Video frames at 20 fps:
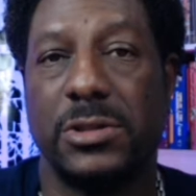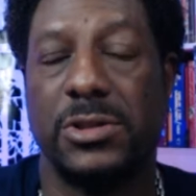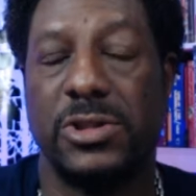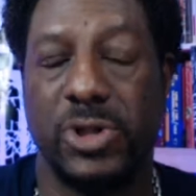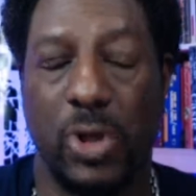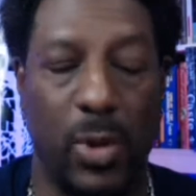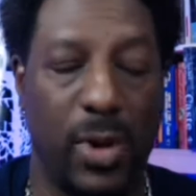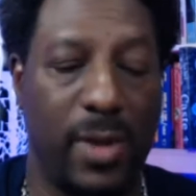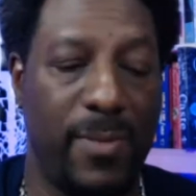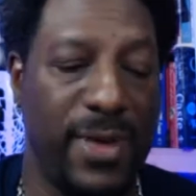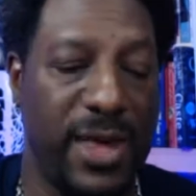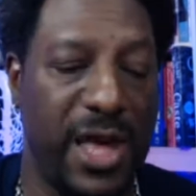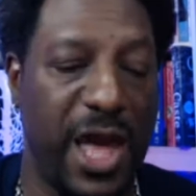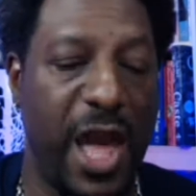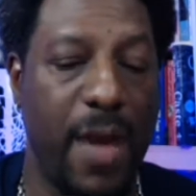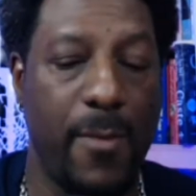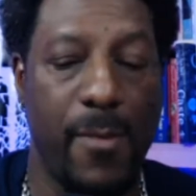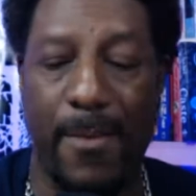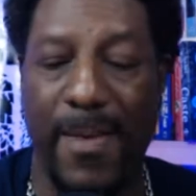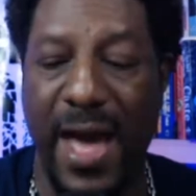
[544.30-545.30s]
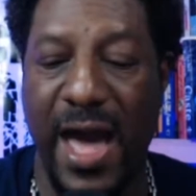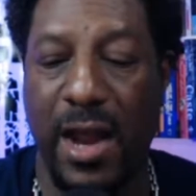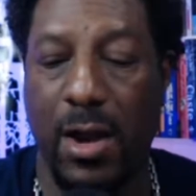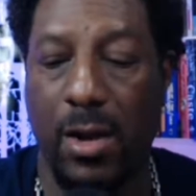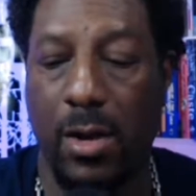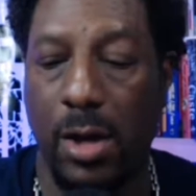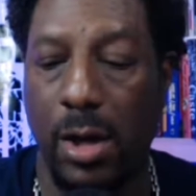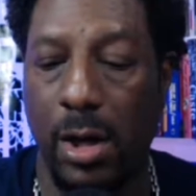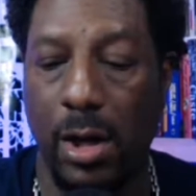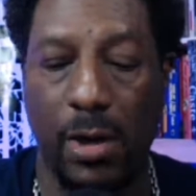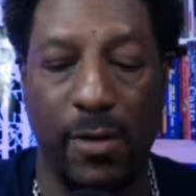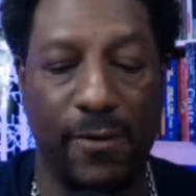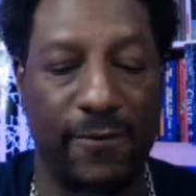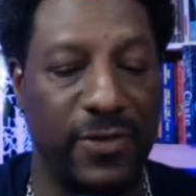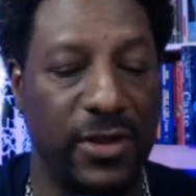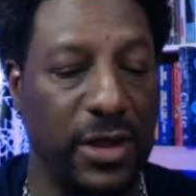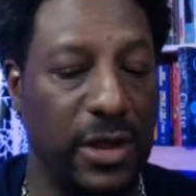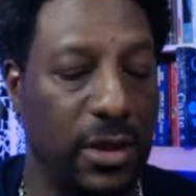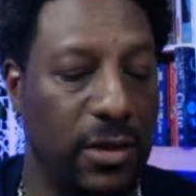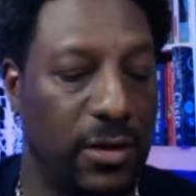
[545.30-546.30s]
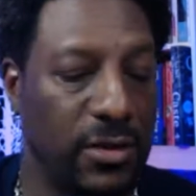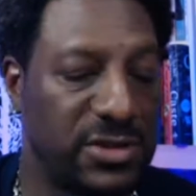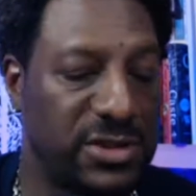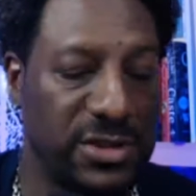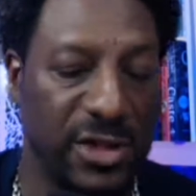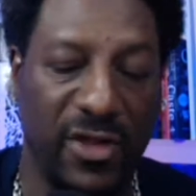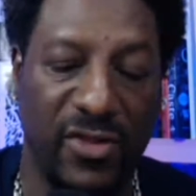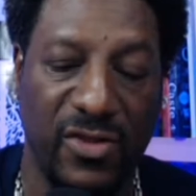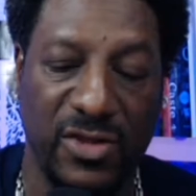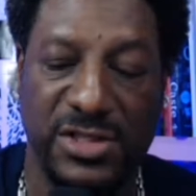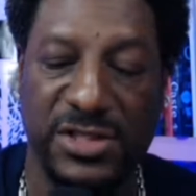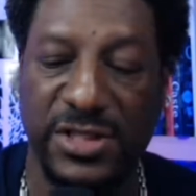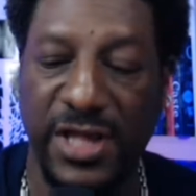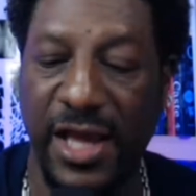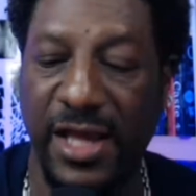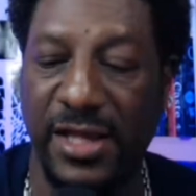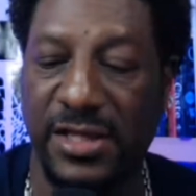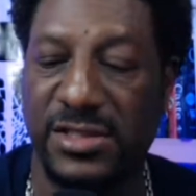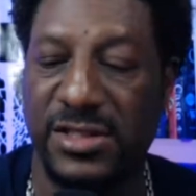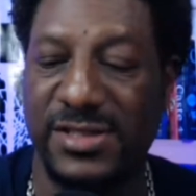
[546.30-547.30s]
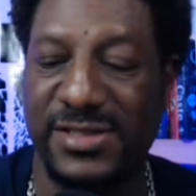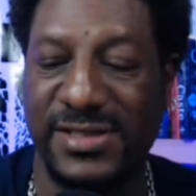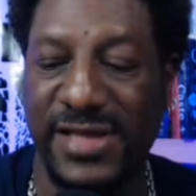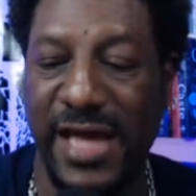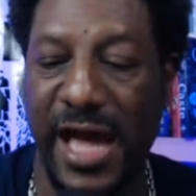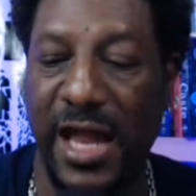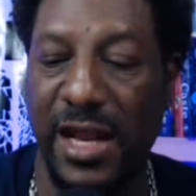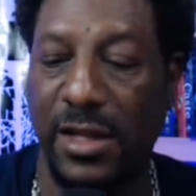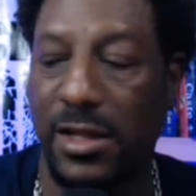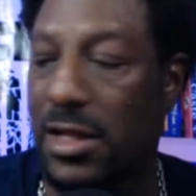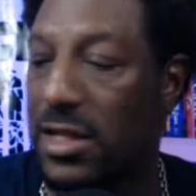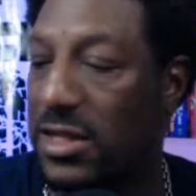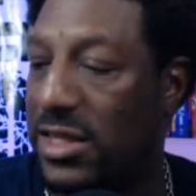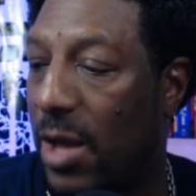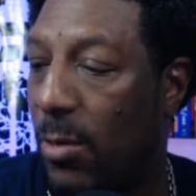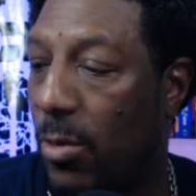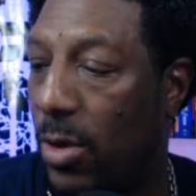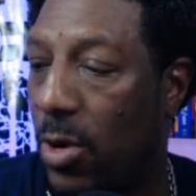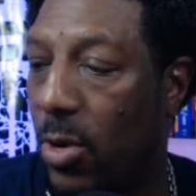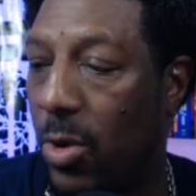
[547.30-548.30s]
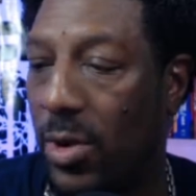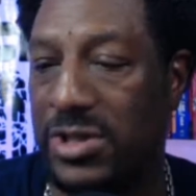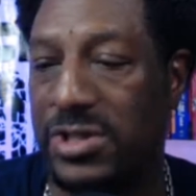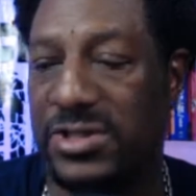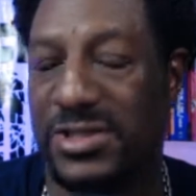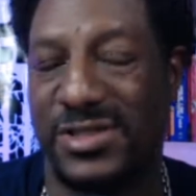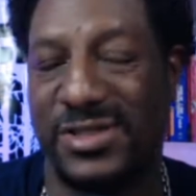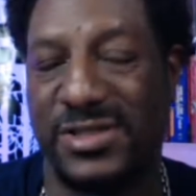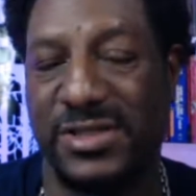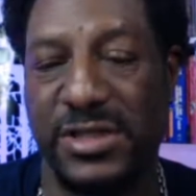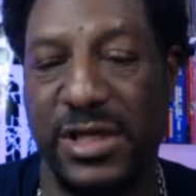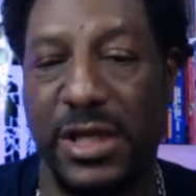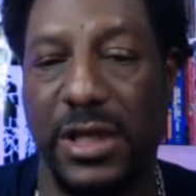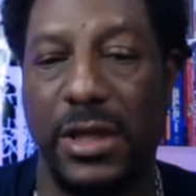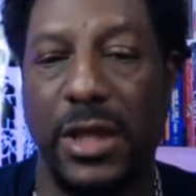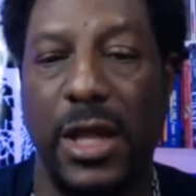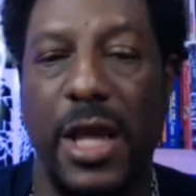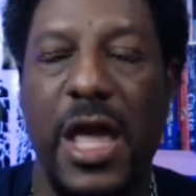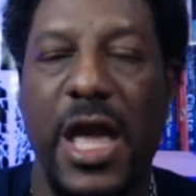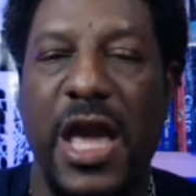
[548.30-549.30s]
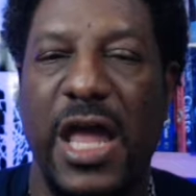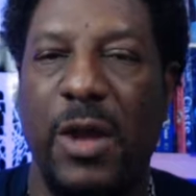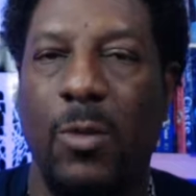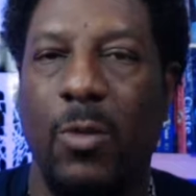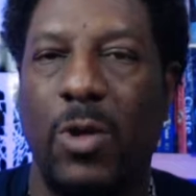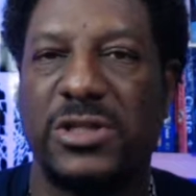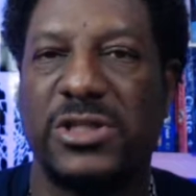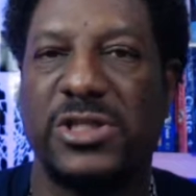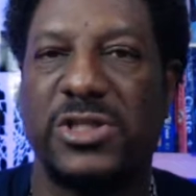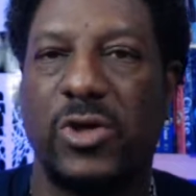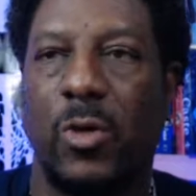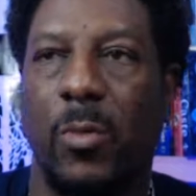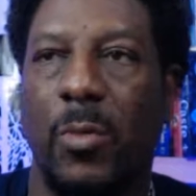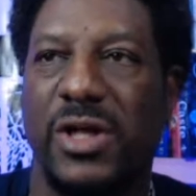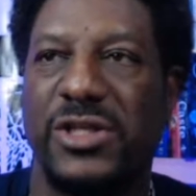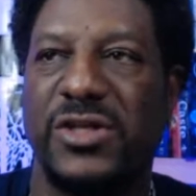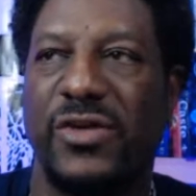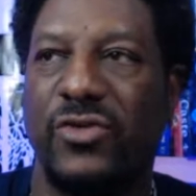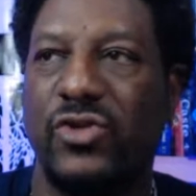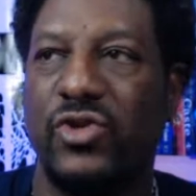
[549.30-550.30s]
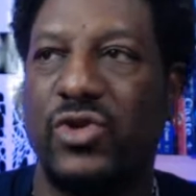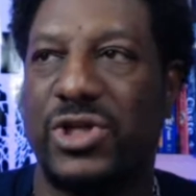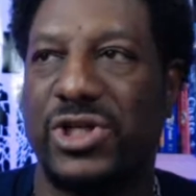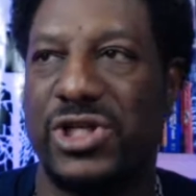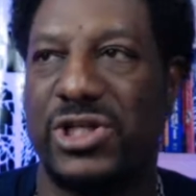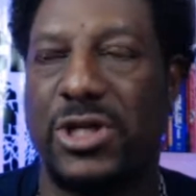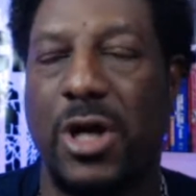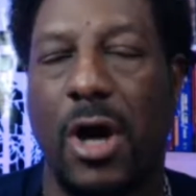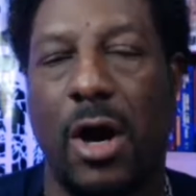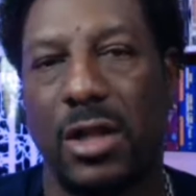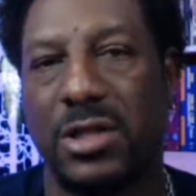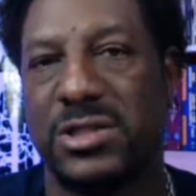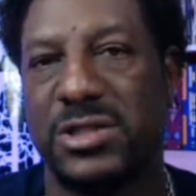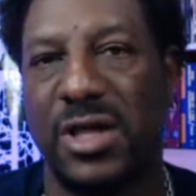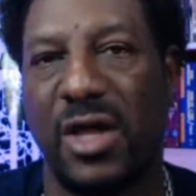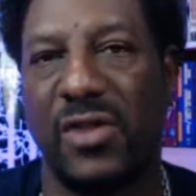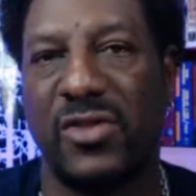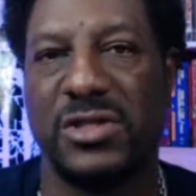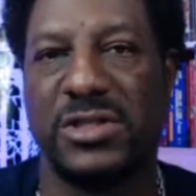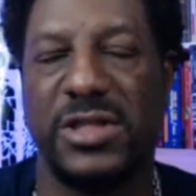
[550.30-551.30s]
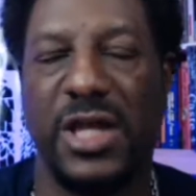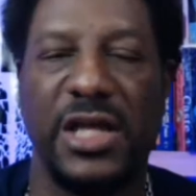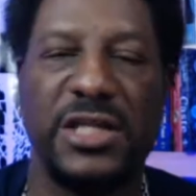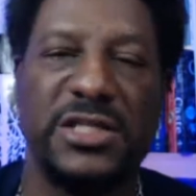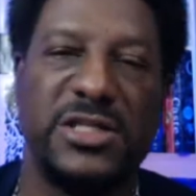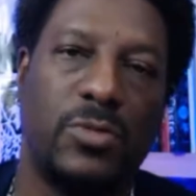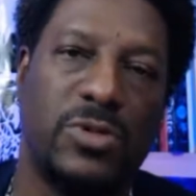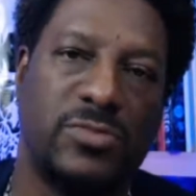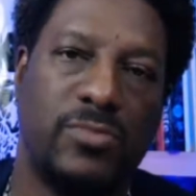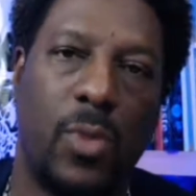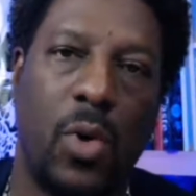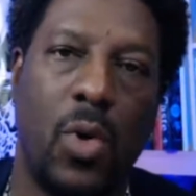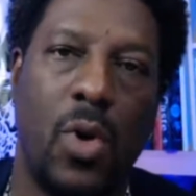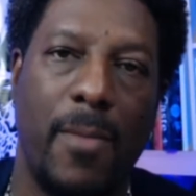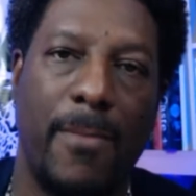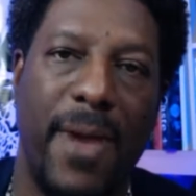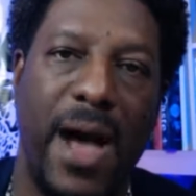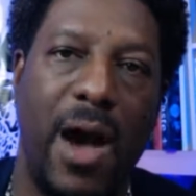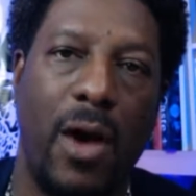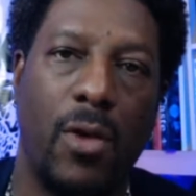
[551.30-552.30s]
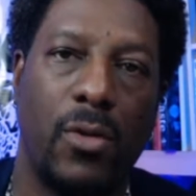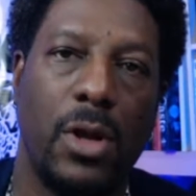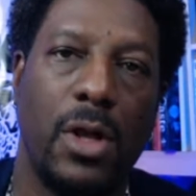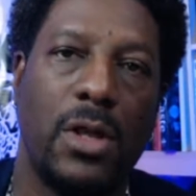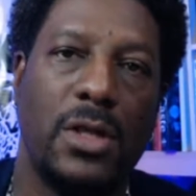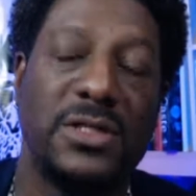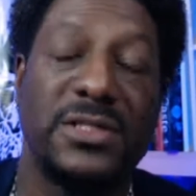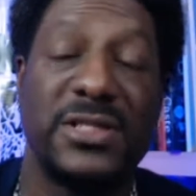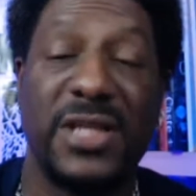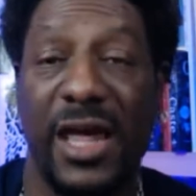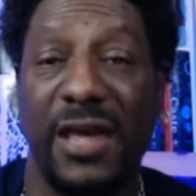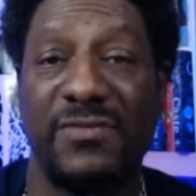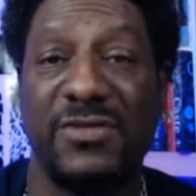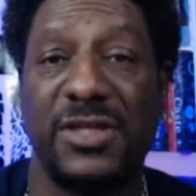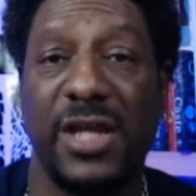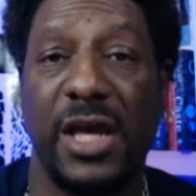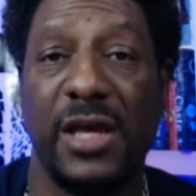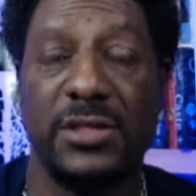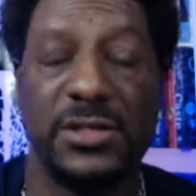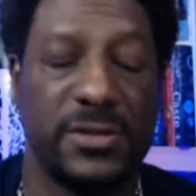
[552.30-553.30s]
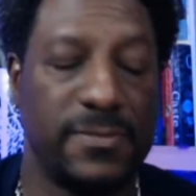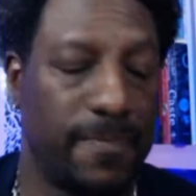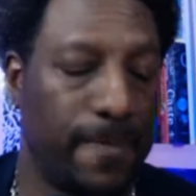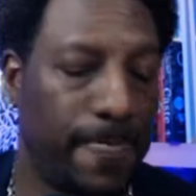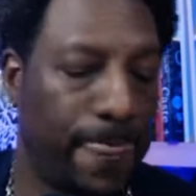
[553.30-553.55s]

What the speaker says: So it became a matter of the southern states deciding that they were going to secede. And it wasn't so much of, you could just call it southern states. It was more about slave states.